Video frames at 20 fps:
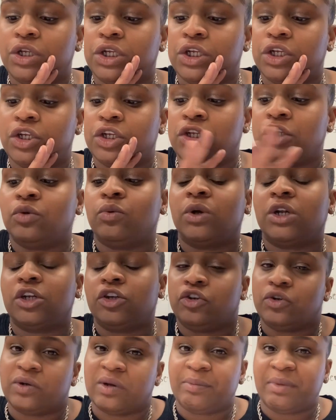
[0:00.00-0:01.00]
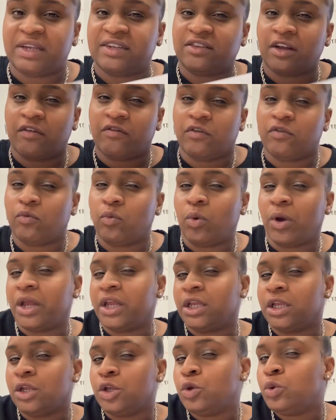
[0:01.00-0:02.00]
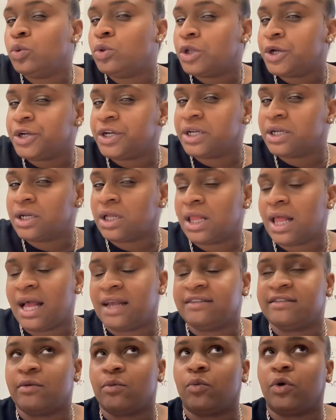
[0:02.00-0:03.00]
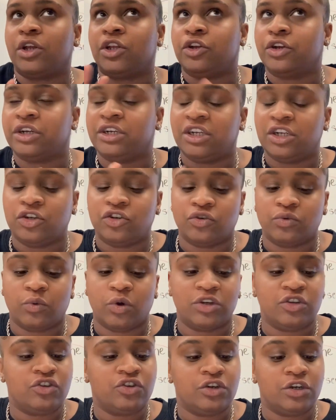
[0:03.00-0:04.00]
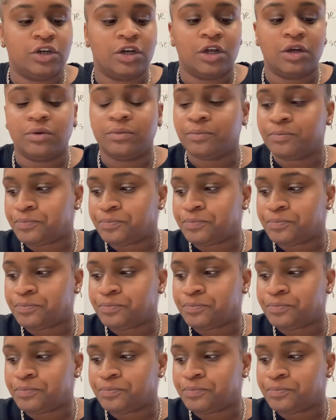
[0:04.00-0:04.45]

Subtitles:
you want to do it based off of what you learn in class and what your teacher wants you to know.